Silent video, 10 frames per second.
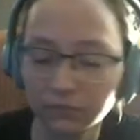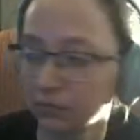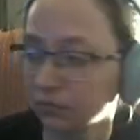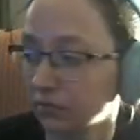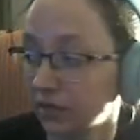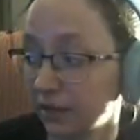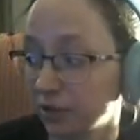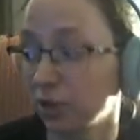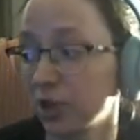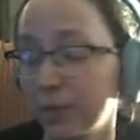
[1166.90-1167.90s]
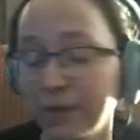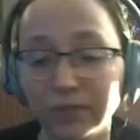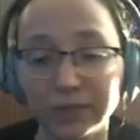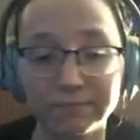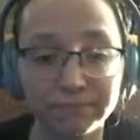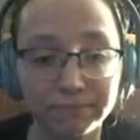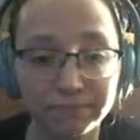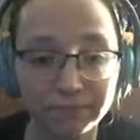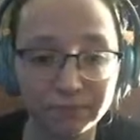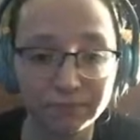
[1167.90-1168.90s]
Need to charge my frickin'...
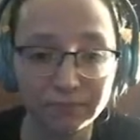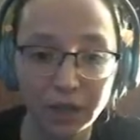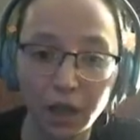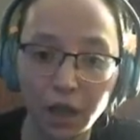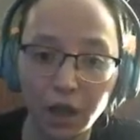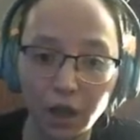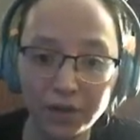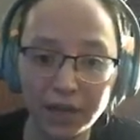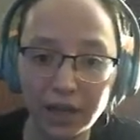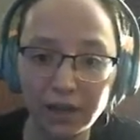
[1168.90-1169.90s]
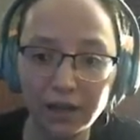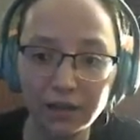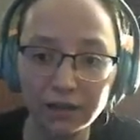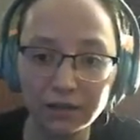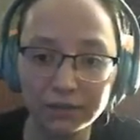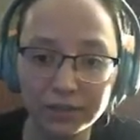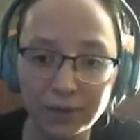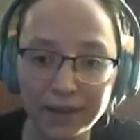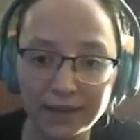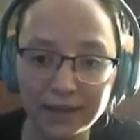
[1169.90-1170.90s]
Oh no! It's
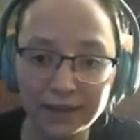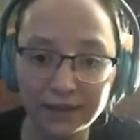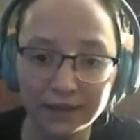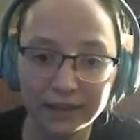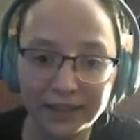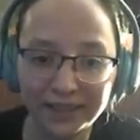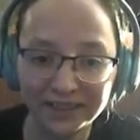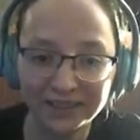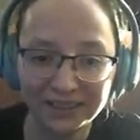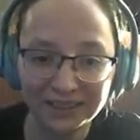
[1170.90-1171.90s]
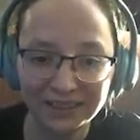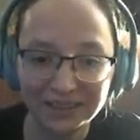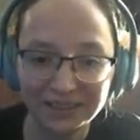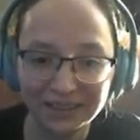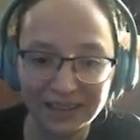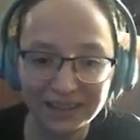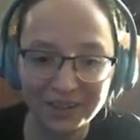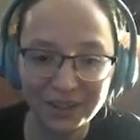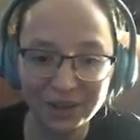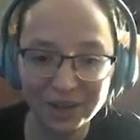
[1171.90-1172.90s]
raining! I need to
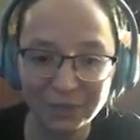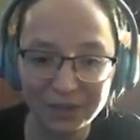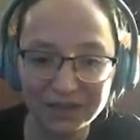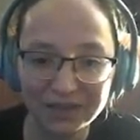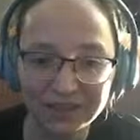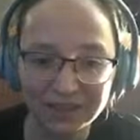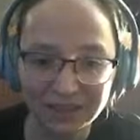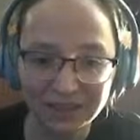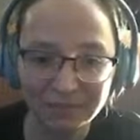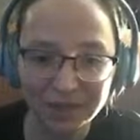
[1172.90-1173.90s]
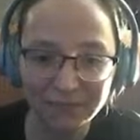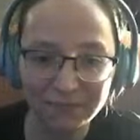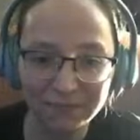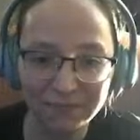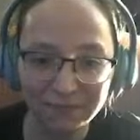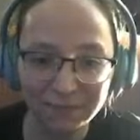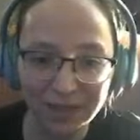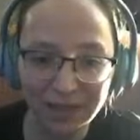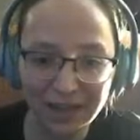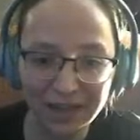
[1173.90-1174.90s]
charge my
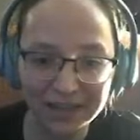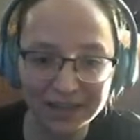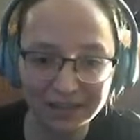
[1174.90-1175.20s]
light.